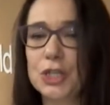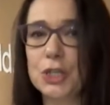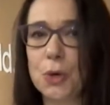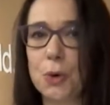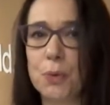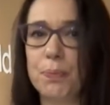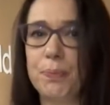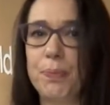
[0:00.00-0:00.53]

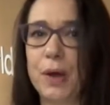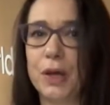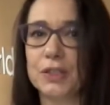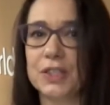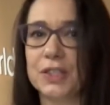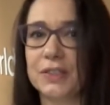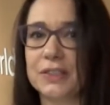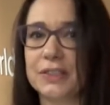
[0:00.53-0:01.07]
your
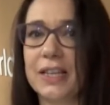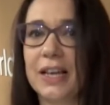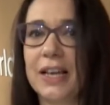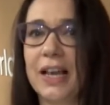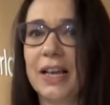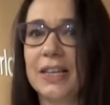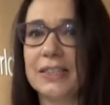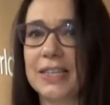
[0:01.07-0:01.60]
person
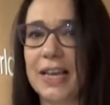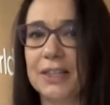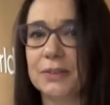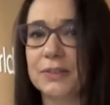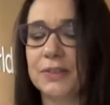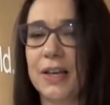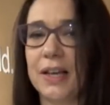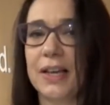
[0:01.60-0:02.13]
self.
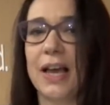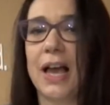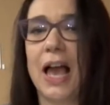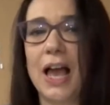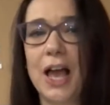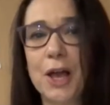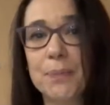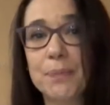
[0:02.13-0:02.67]

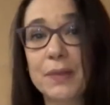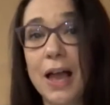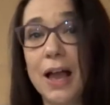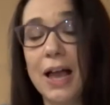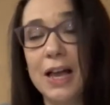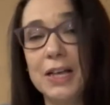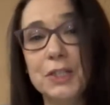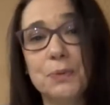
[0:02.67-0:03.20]

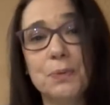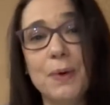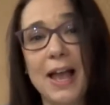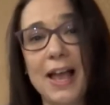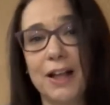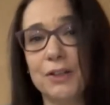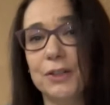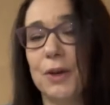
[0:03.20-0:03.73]
As
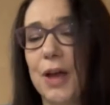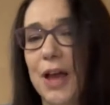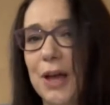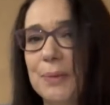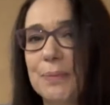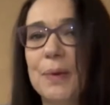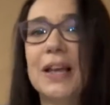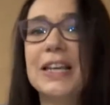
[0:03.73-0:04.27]
well,
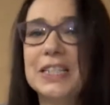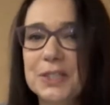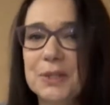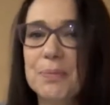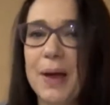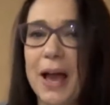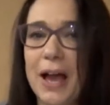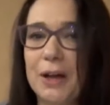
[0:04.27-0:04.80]
it's
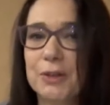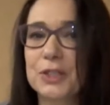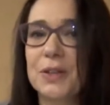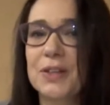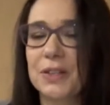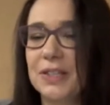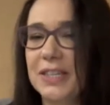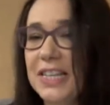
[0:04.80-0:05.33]
about
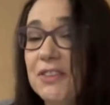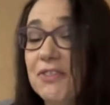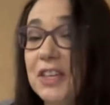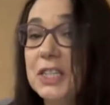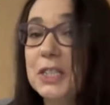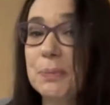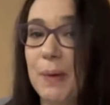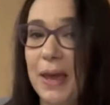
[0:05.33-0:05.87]

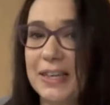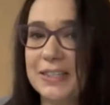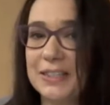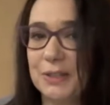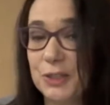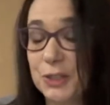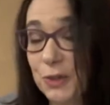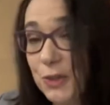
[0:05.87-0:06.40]
living space.
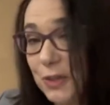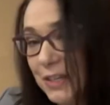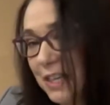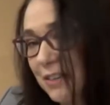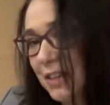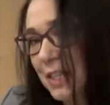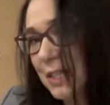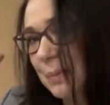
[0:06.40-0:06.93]
So the
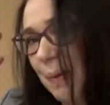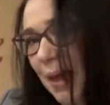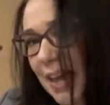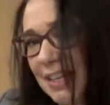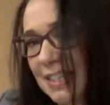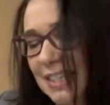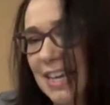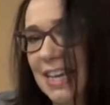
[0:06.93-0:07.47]
living
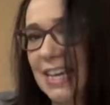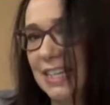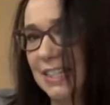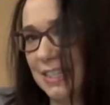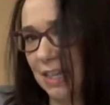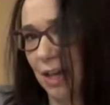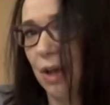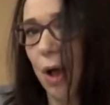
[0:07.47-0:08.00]
space
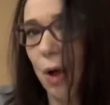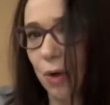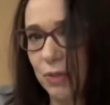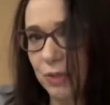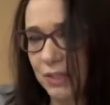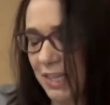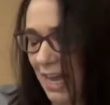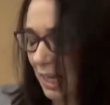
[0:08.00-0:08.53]
is on
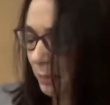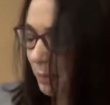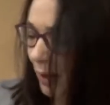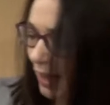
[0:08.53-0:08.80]
the tech